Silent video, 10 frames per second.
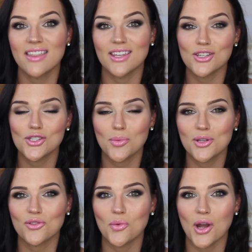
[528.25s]
Thank you so
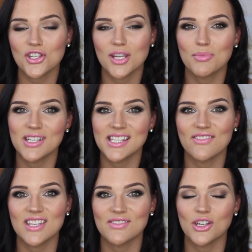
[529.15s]
much for watching. Please
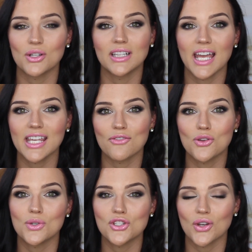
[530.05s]
give this video a like if
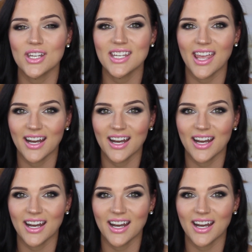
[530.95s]
you enjoyed it,